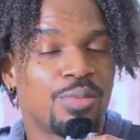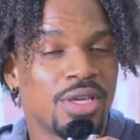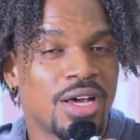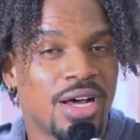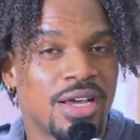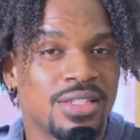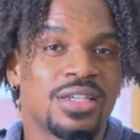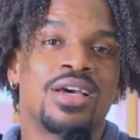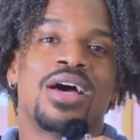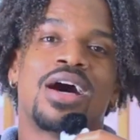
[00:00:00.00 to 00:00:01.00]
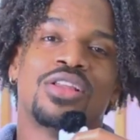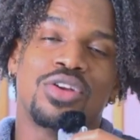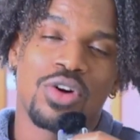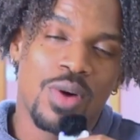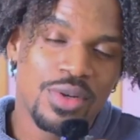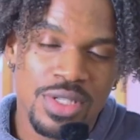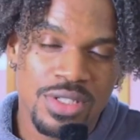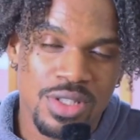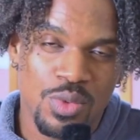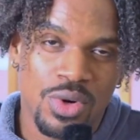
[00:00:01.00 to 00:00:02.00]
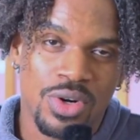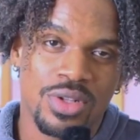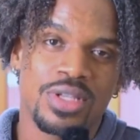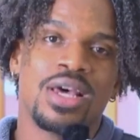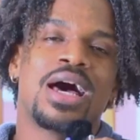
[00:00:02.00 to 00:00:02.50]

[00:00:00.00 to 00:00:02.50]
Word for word: your behind and go out into the world